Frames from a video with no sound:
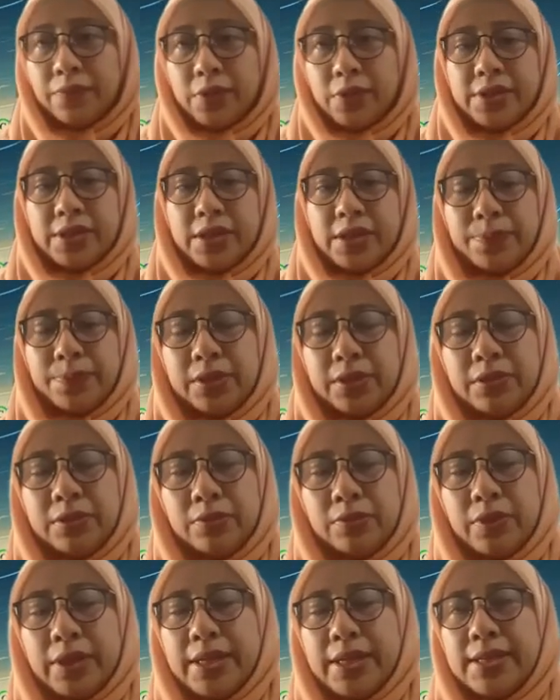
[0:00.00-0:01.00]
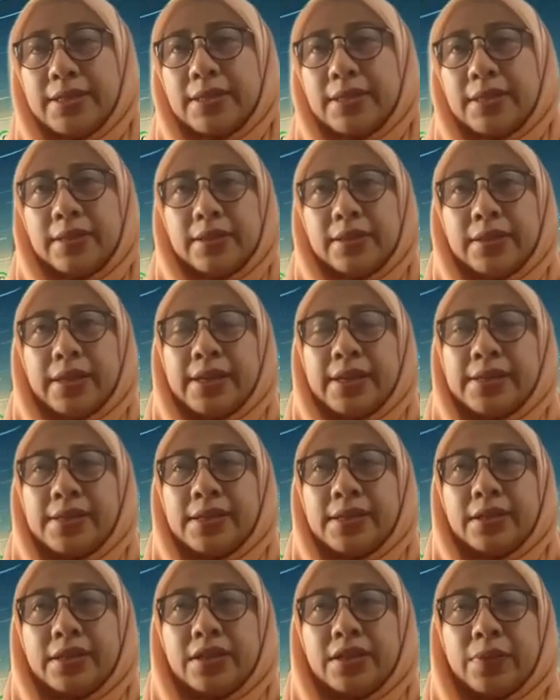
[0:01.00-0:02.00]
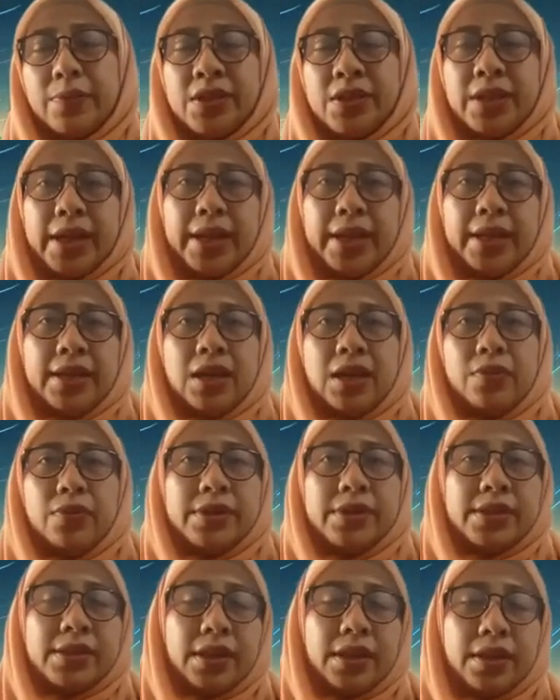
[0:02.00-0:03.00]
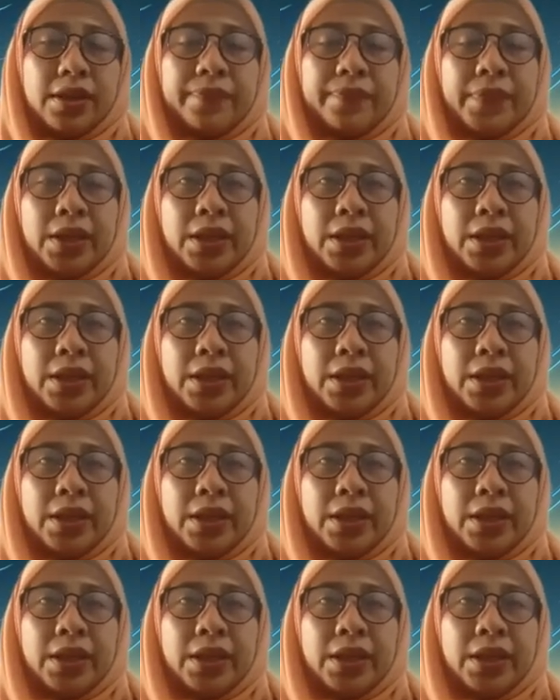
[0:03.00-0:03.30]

For example, what is at certain temperature, either our star